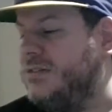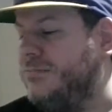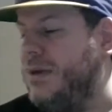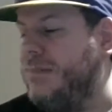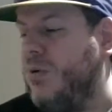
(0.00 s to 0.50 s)
and
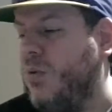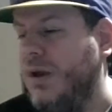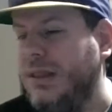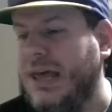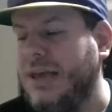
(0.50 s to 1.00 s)
people
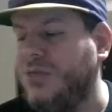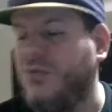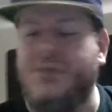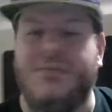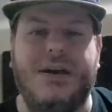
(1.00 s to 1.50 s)
wanting like
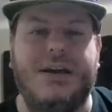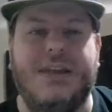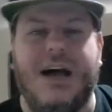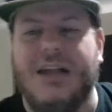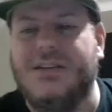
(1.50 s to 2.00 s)
$3 million
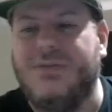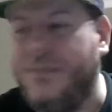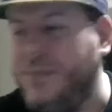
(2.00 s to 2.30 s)
for